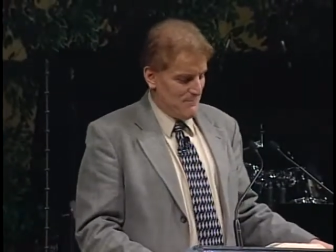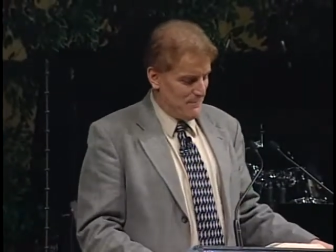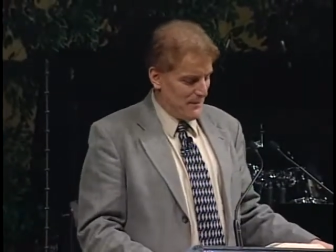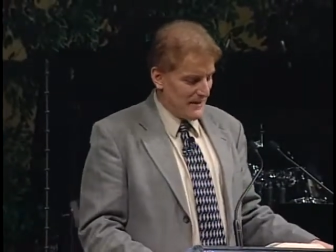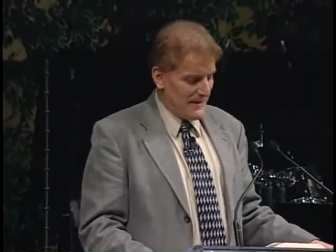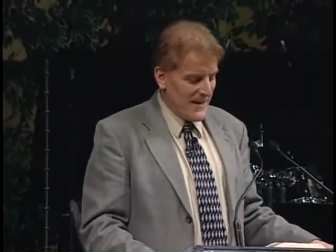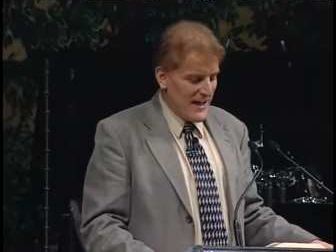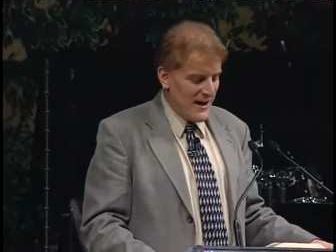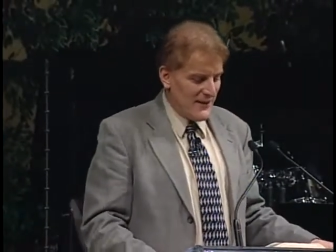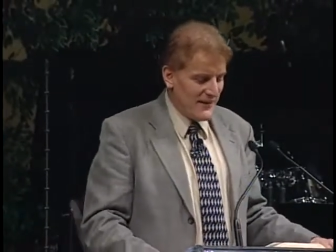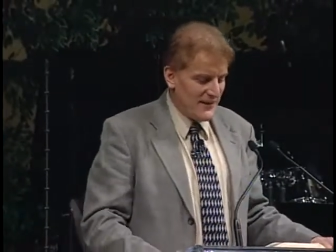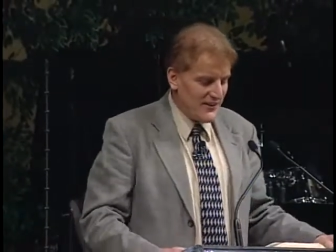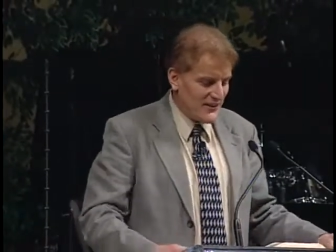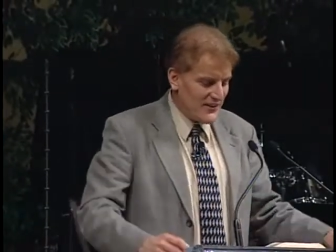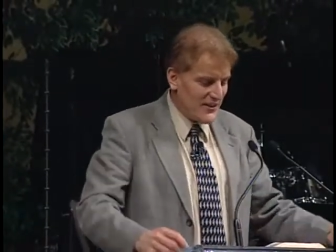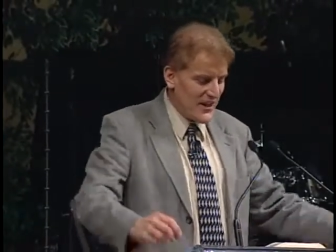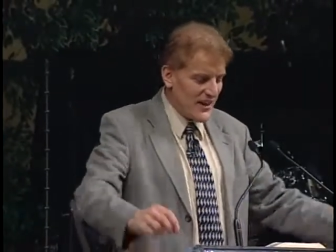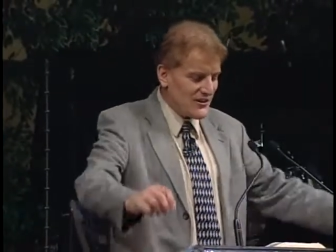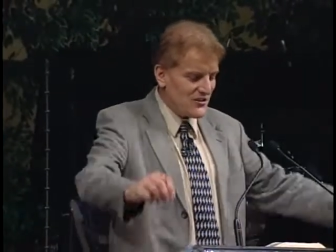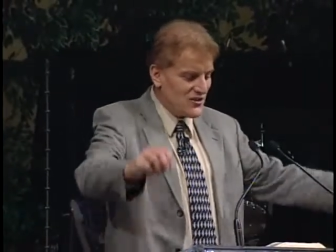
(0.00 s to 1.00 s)
But now he
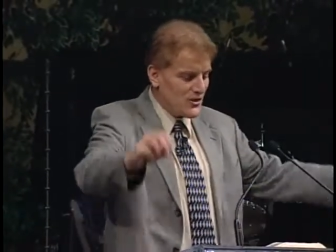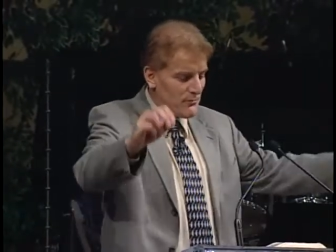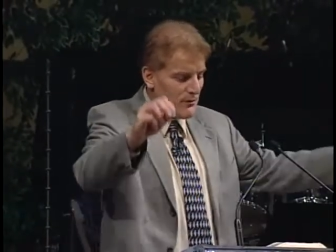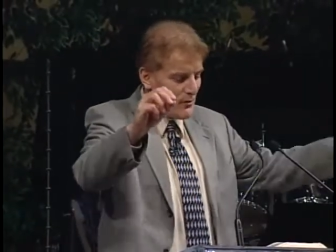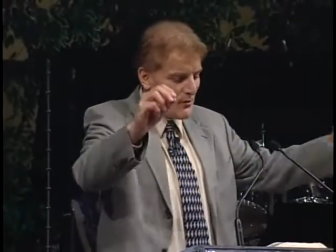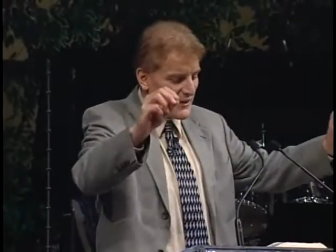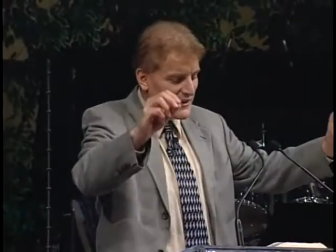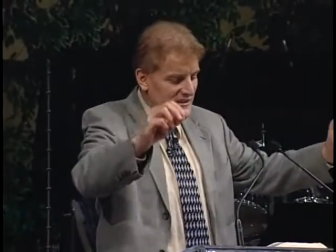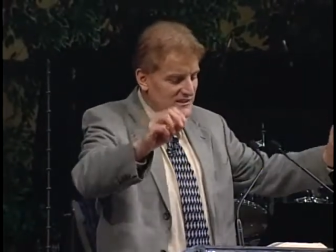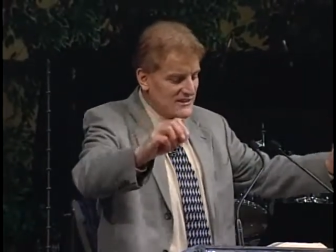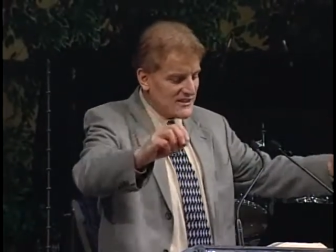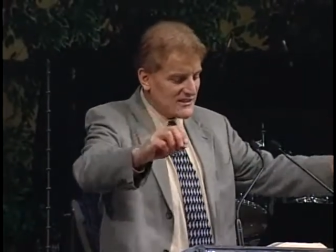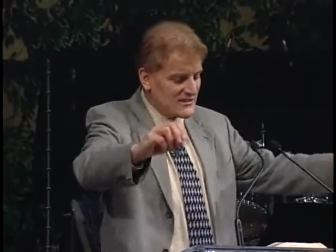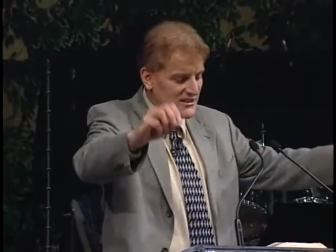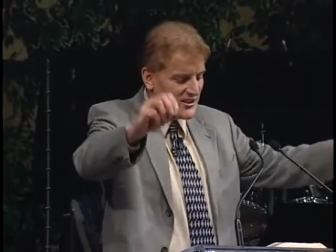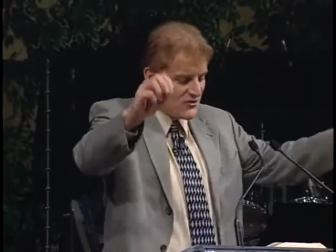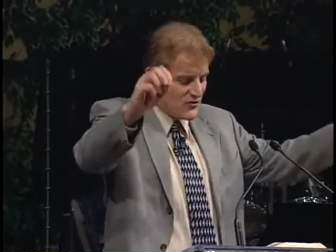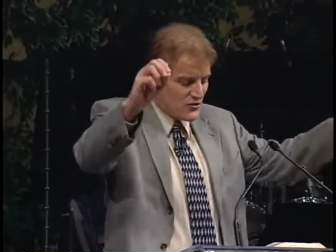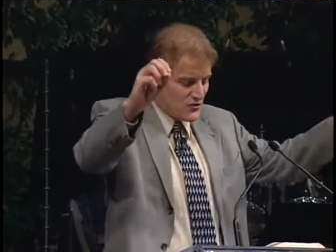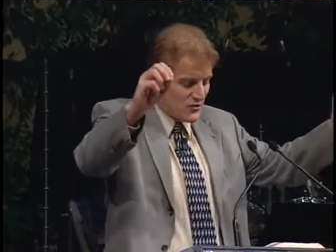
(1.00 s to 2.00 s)
says, You'll be
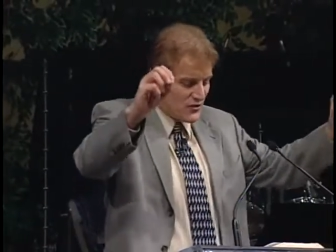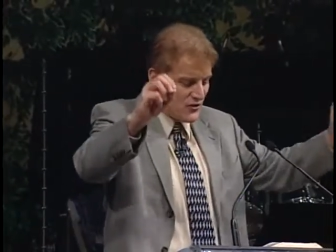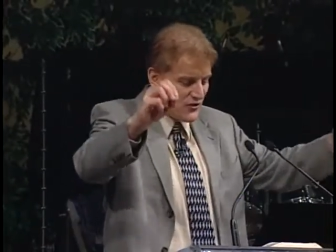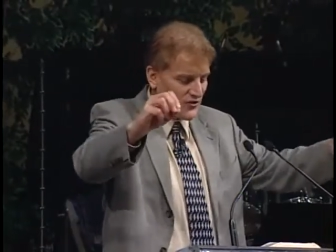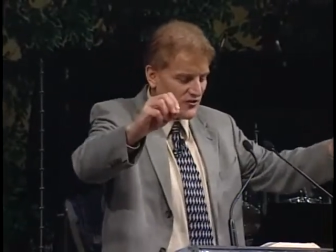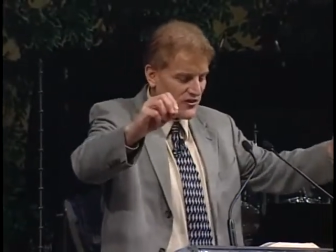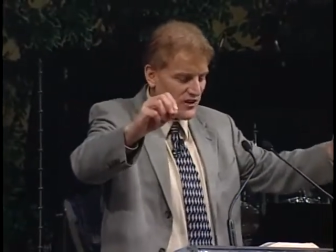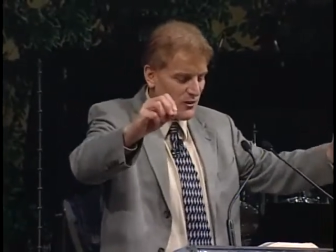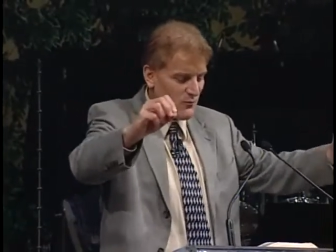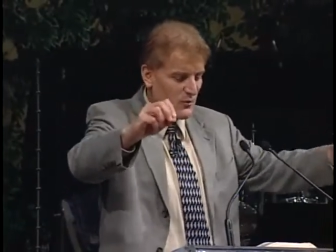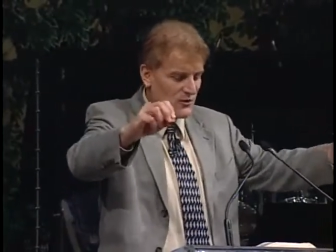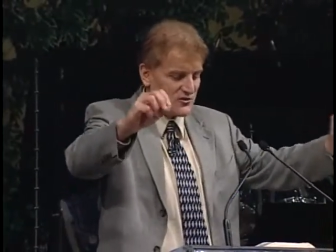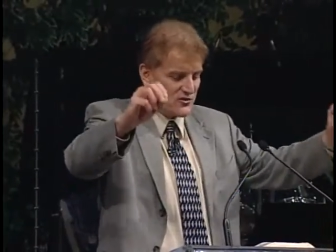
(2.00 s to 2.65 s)
witnesses in Jerusalem,